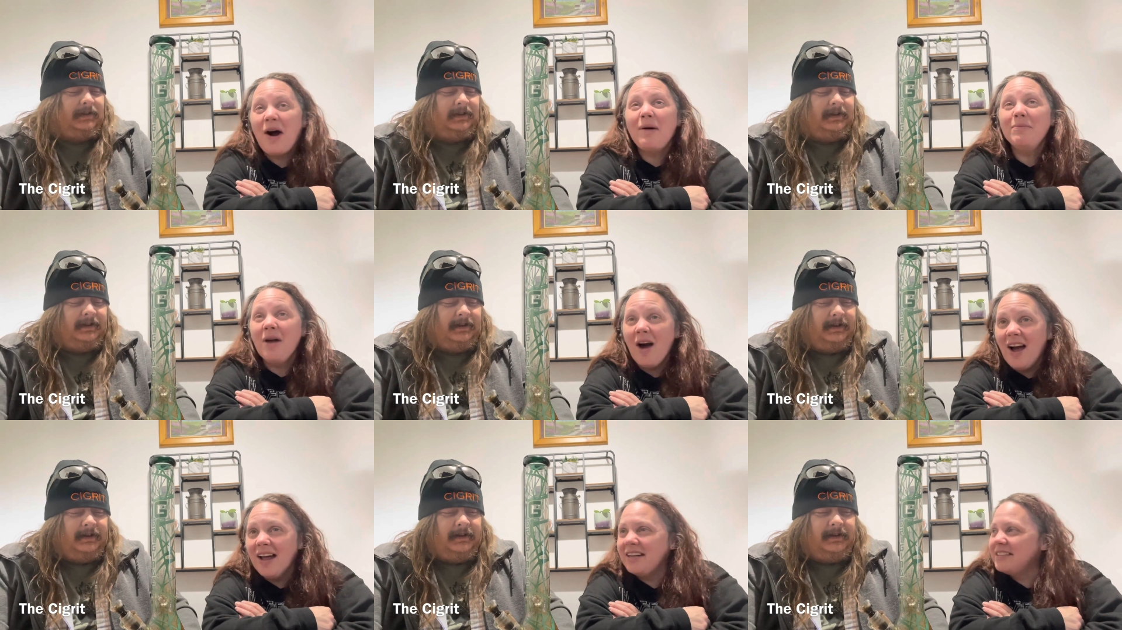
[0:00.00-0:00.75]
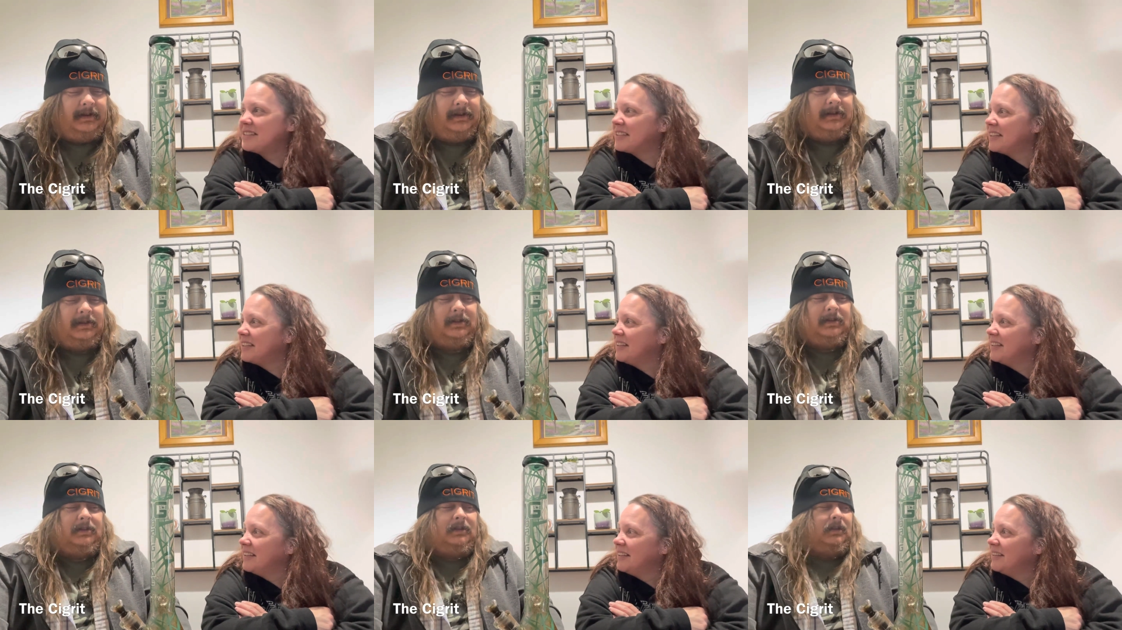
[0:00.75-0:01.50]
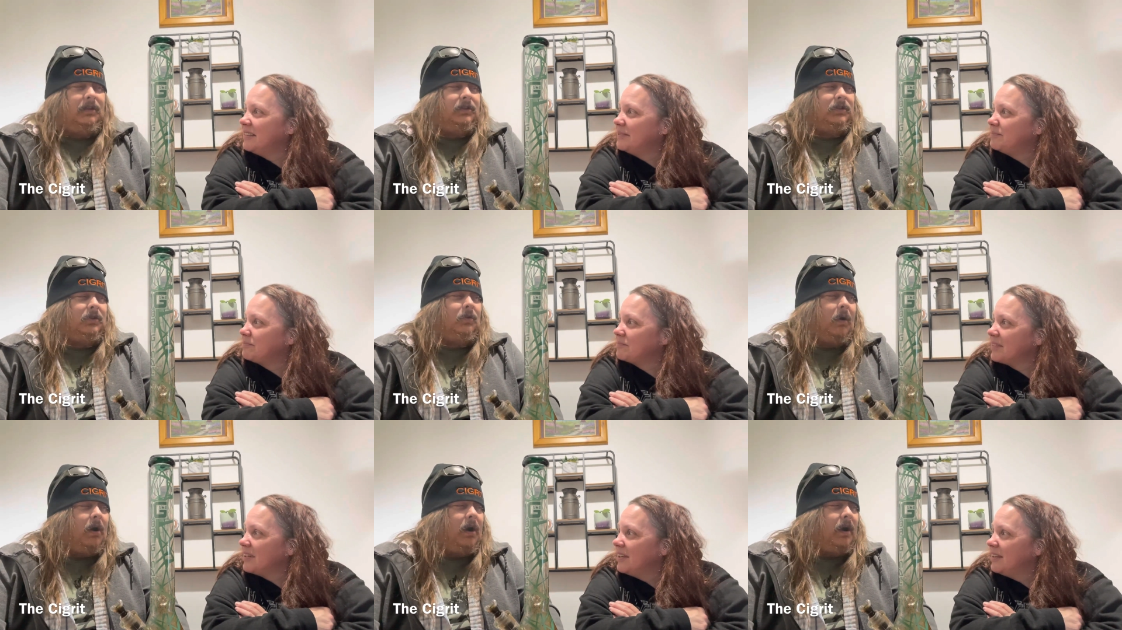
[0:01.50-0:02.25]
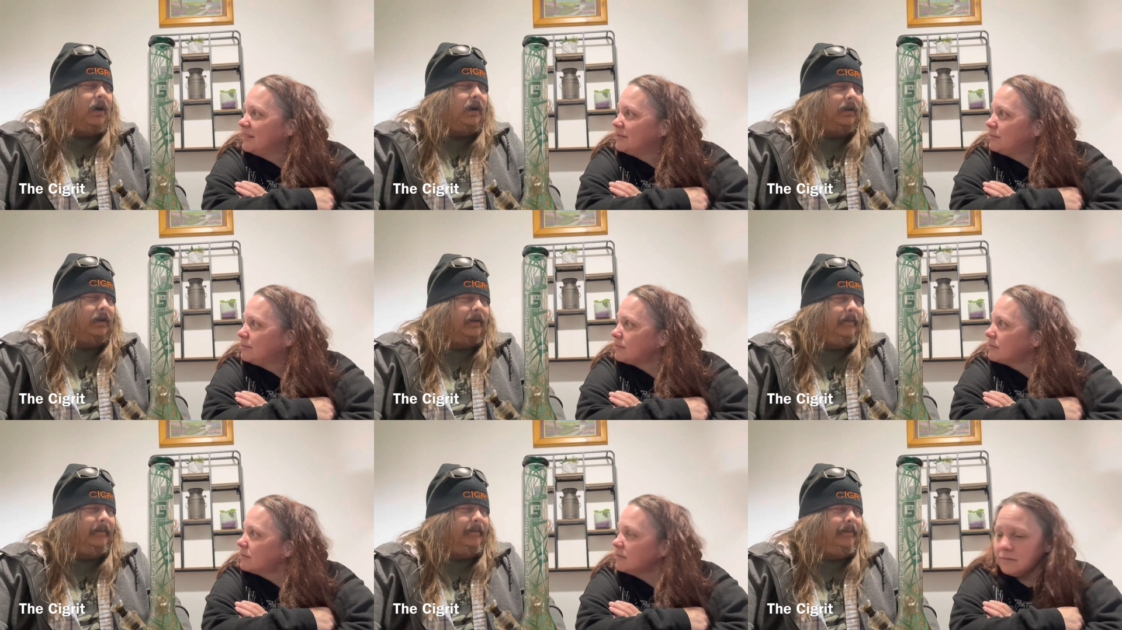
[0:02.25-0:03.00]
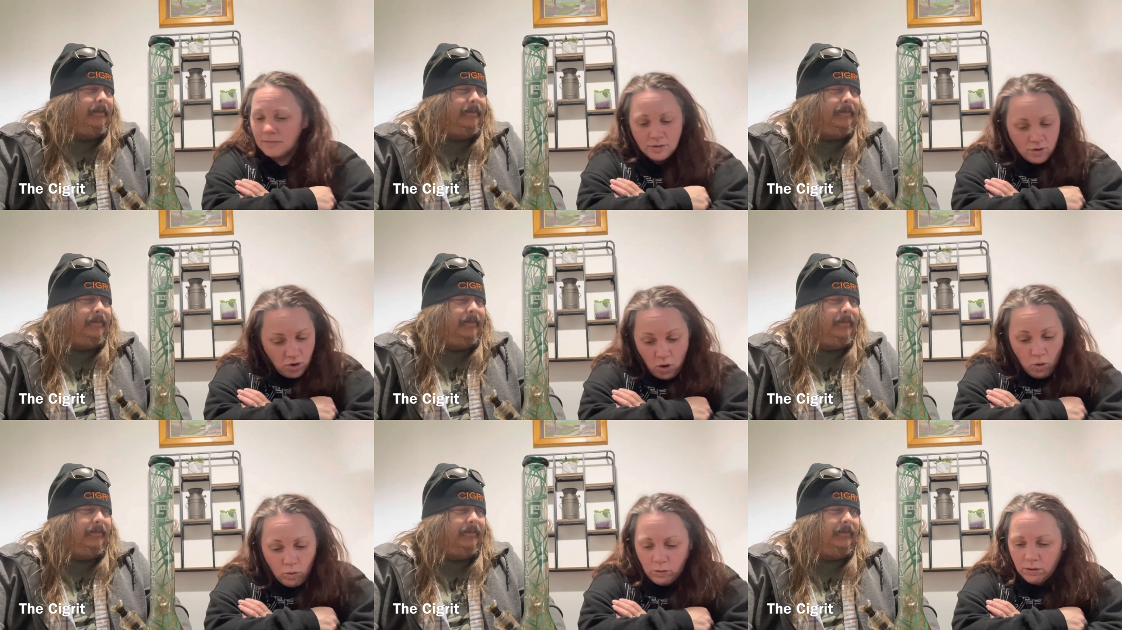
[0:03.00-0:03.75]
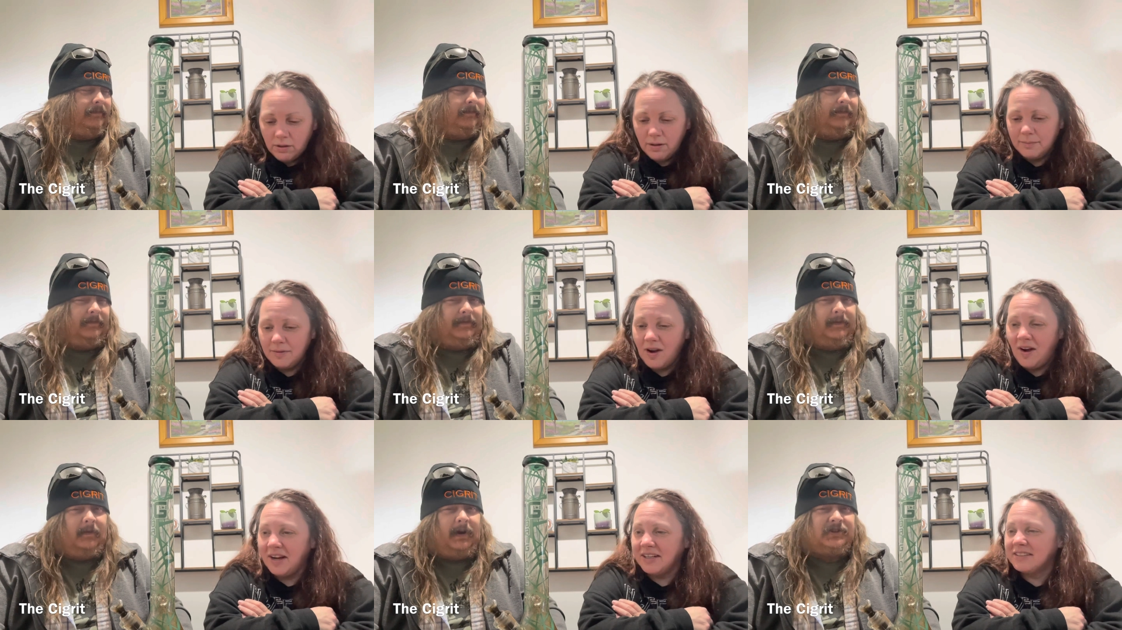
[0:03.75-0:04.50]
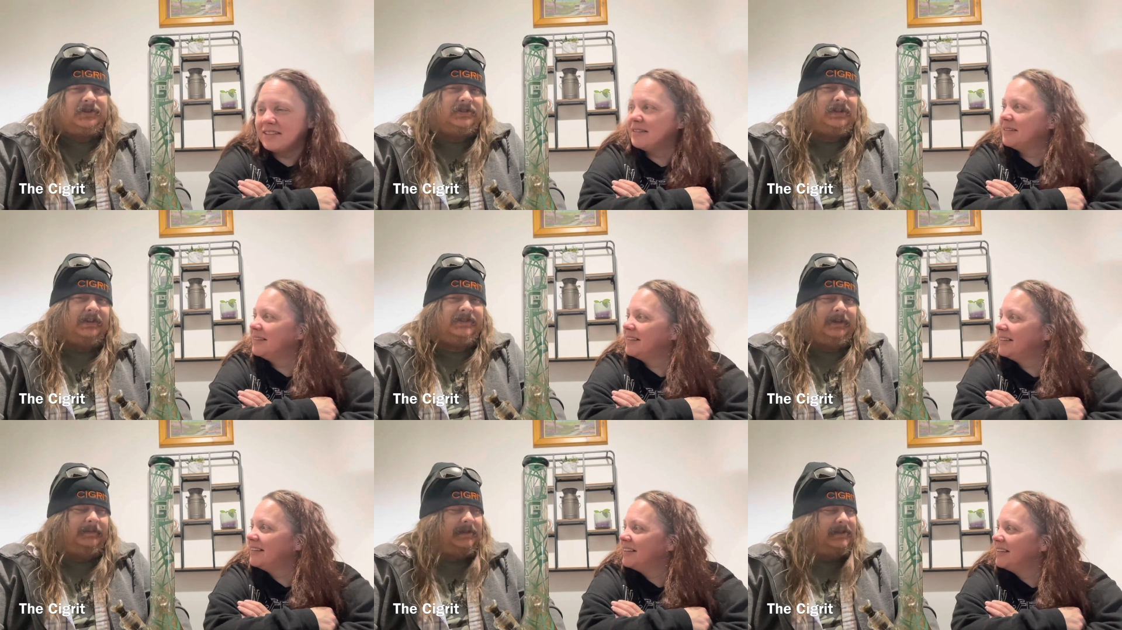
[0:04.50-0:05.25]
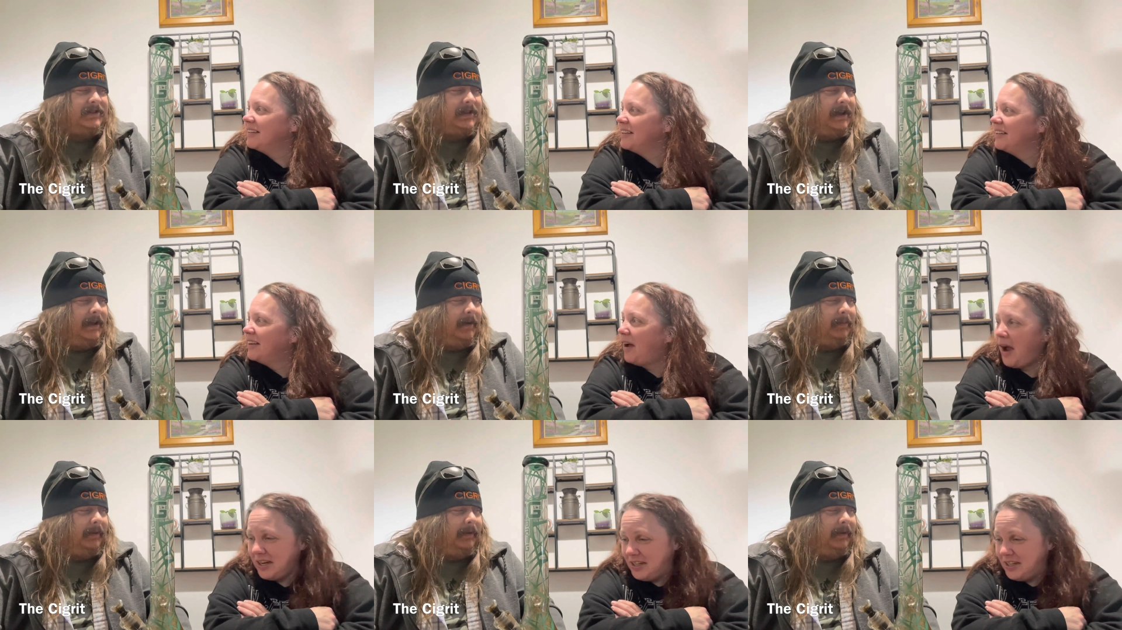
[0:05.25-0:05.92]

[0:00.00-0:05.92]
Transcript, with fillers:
Speaker 1: I'm not.
Speaker 2: You are.
Speaker 1: No, I'm not. Watch, she's
Speaker 2: got something set up. I